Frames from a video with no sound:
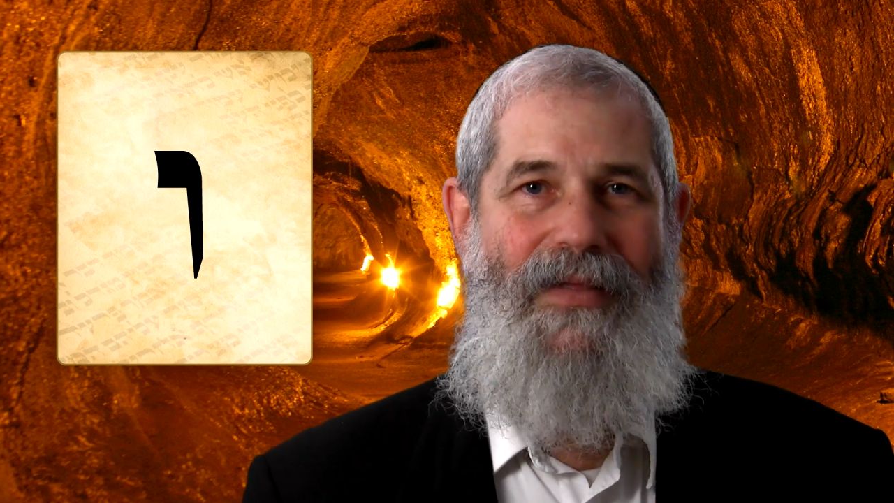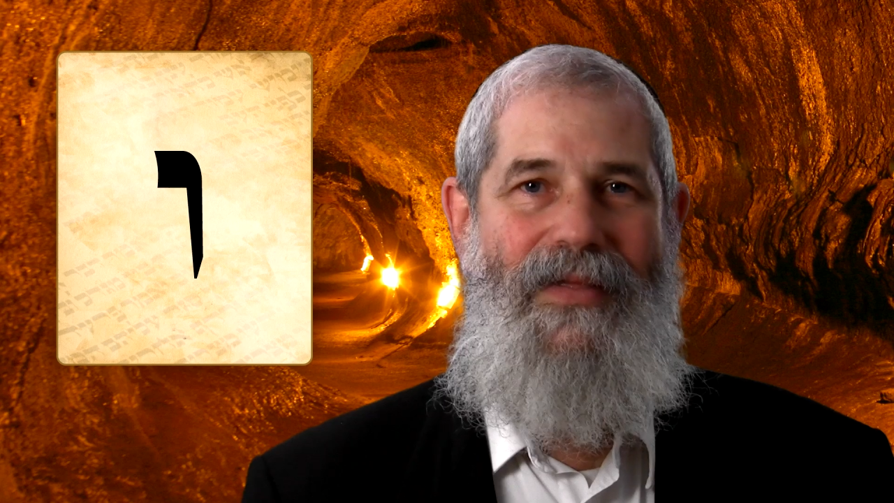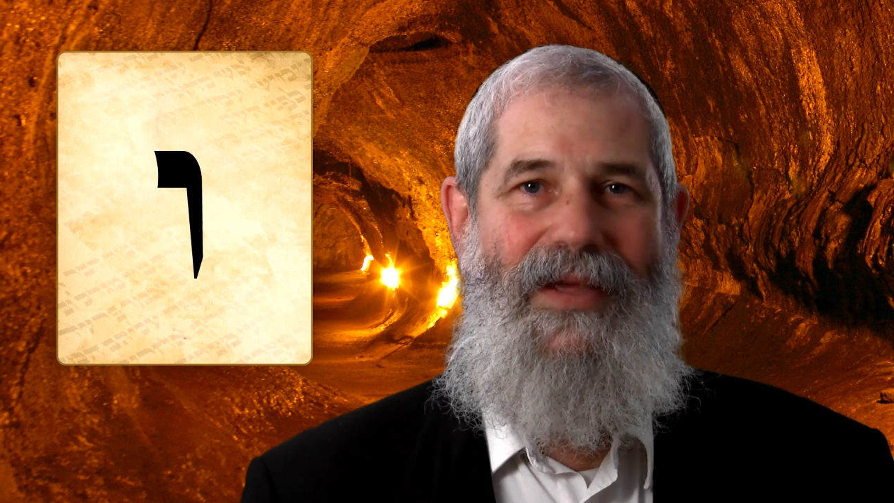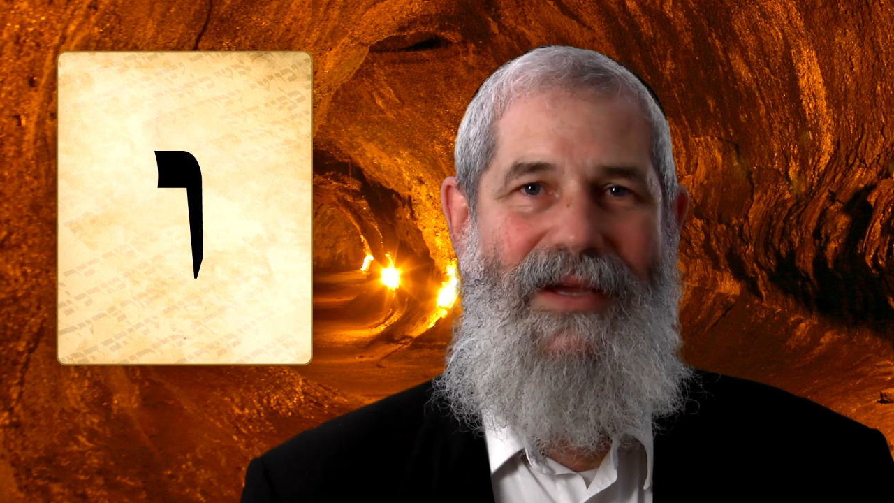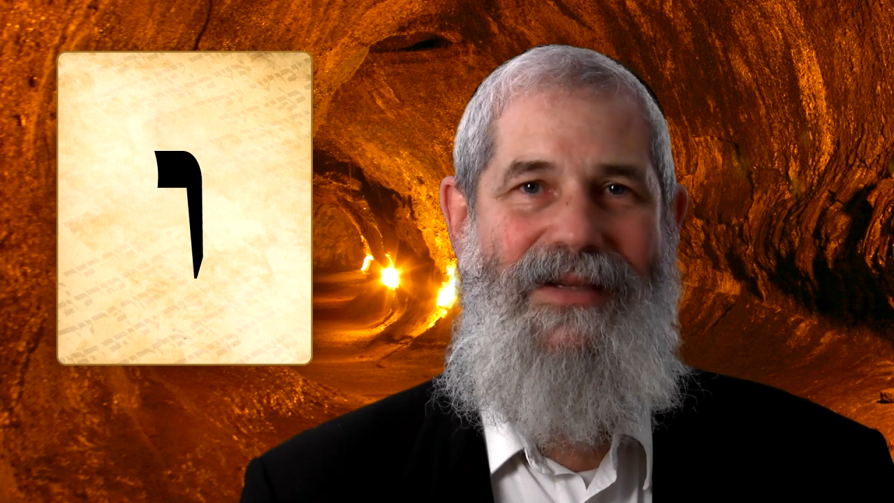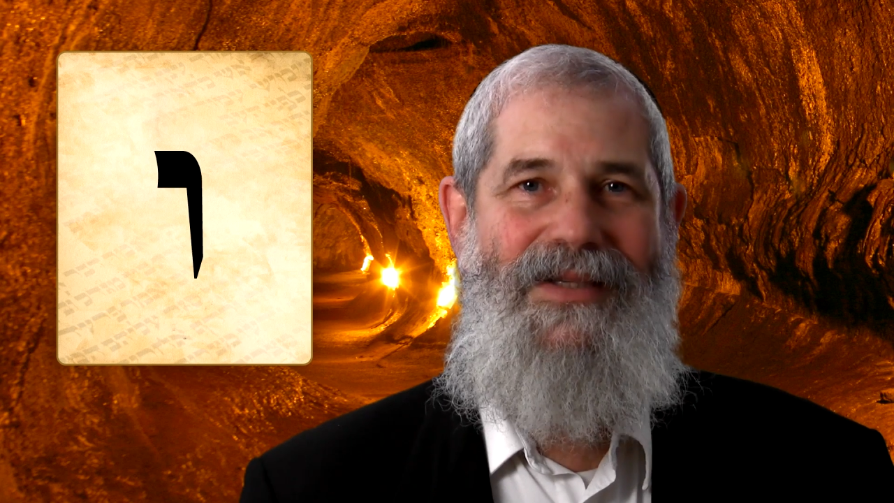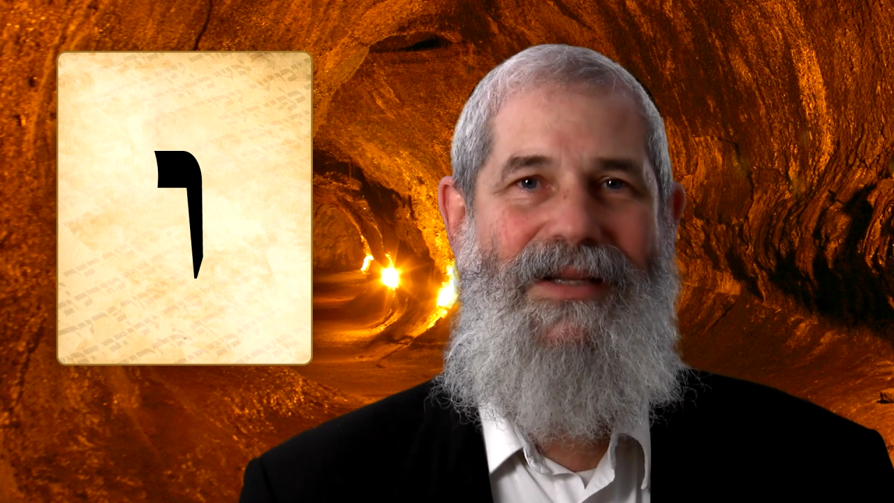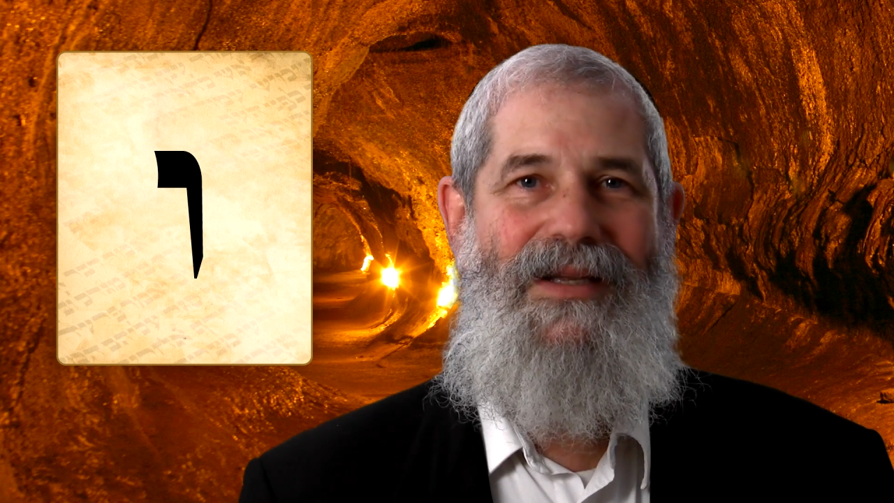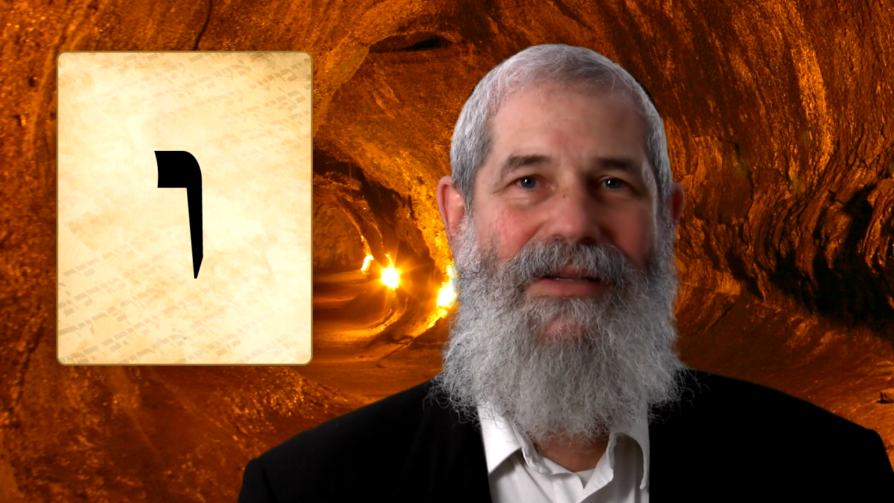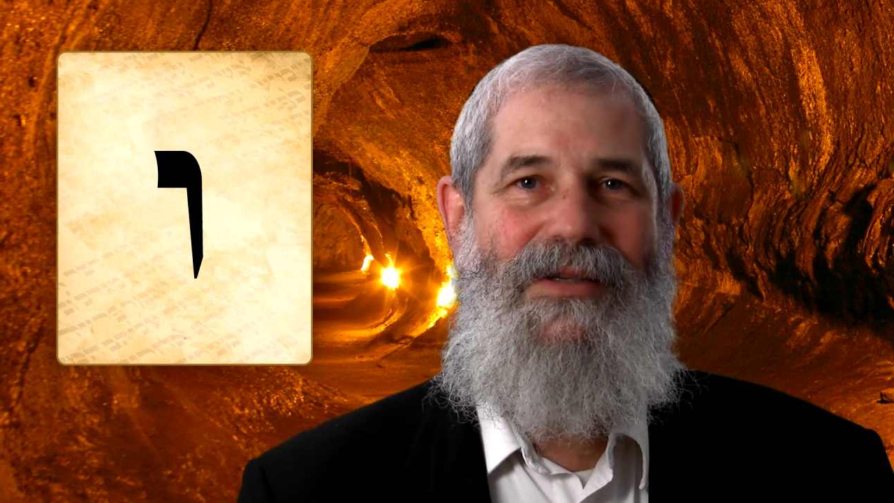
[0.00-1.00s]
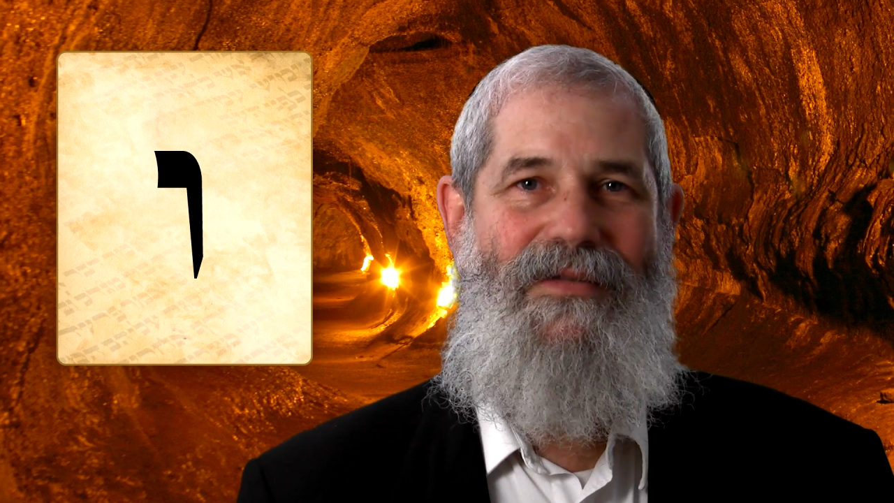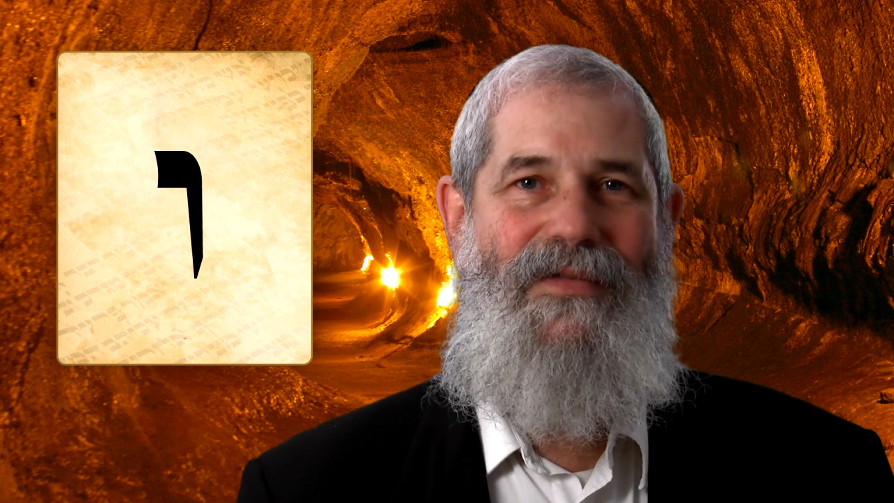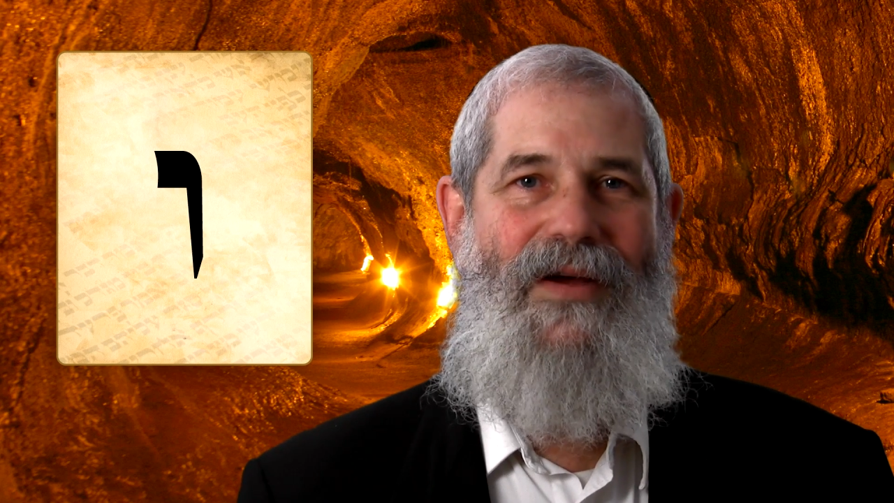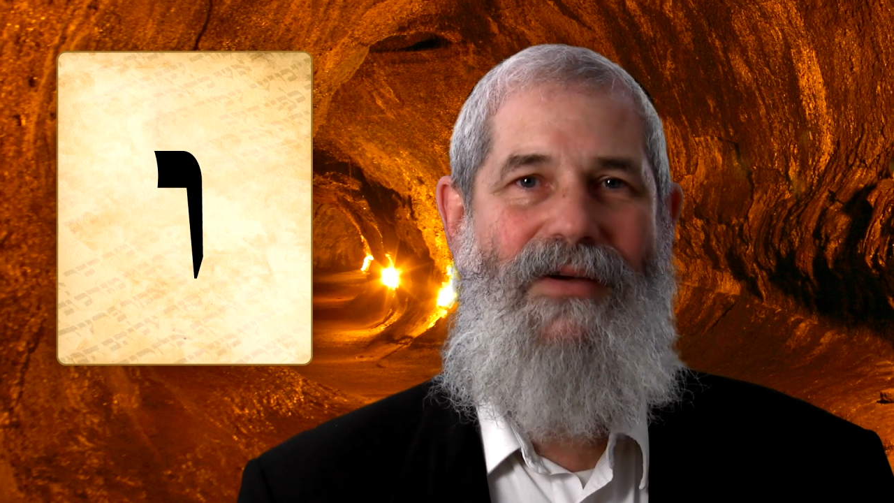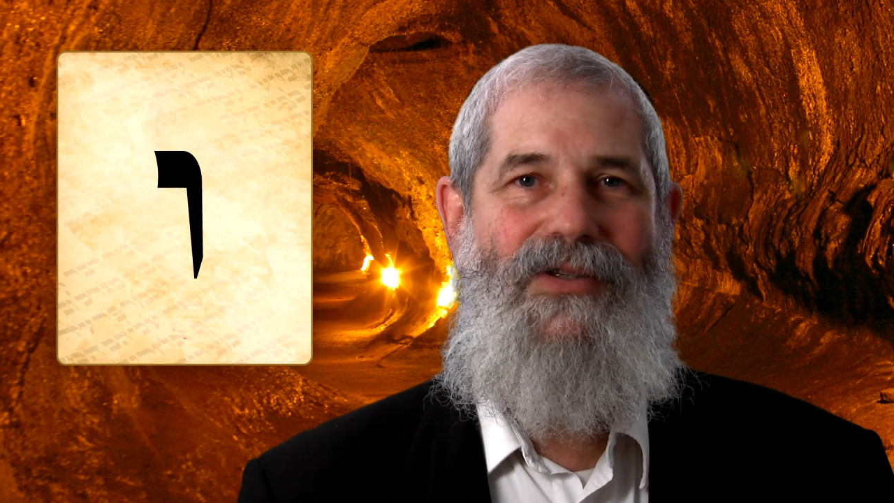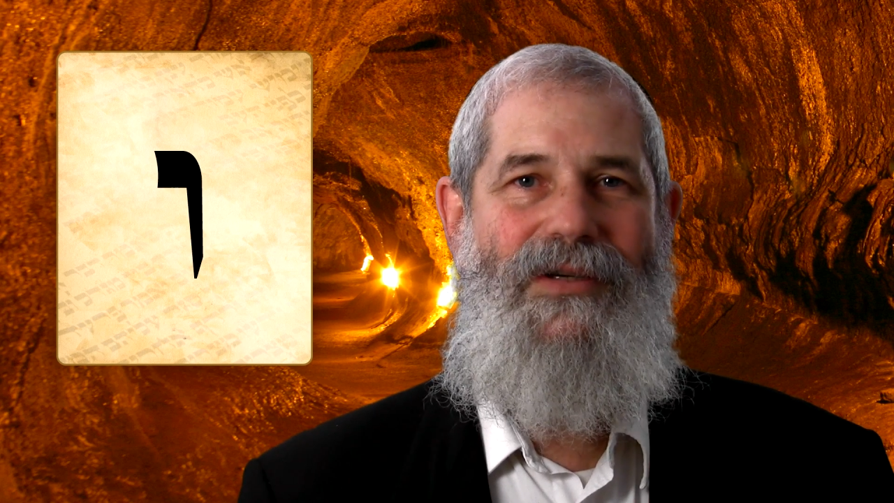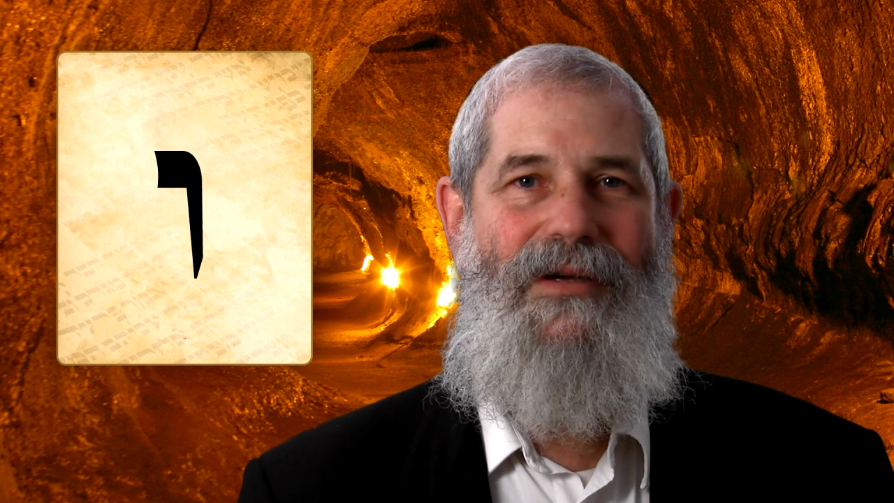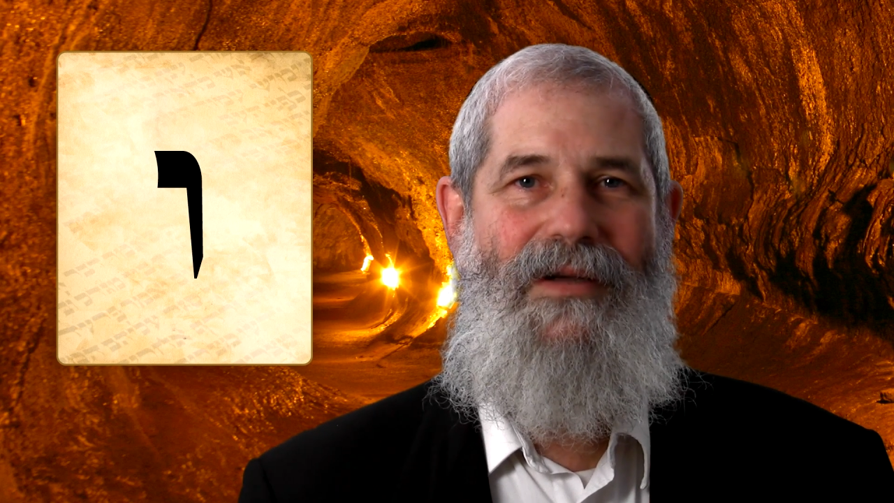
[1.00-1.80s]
This is the function